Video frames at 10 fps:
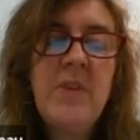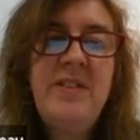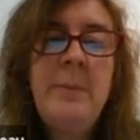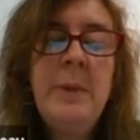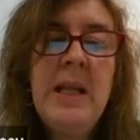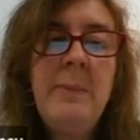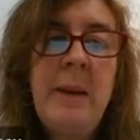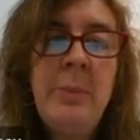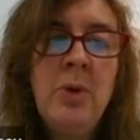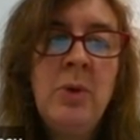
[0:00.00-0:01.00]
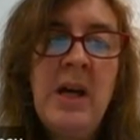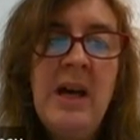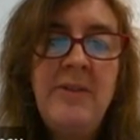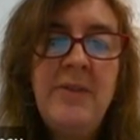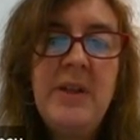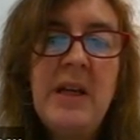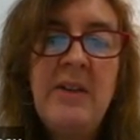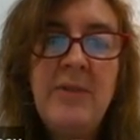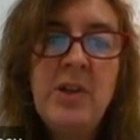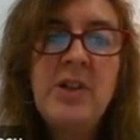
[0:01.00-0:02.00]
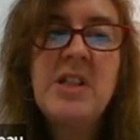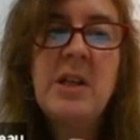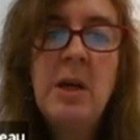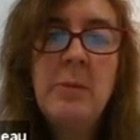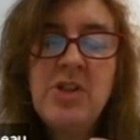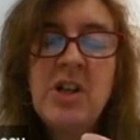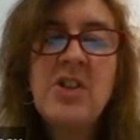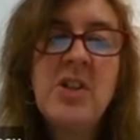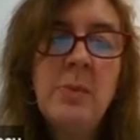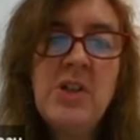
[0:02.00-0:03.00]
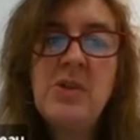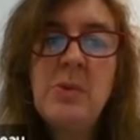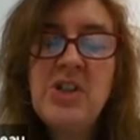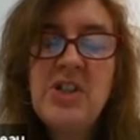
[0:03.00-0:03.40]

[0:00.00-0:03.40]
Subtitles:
Similarly, people have looked at co-production, which